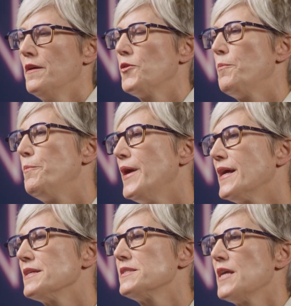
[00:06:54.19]
the
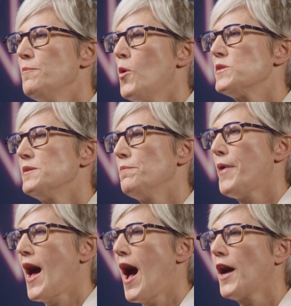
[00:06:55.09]
biggest and most
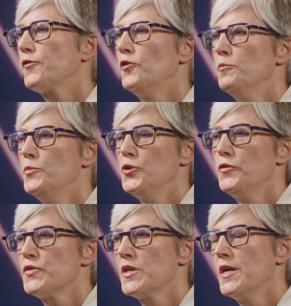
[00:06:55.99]
impactful
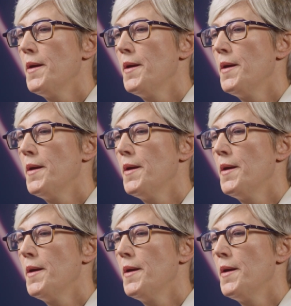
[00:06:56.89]
moves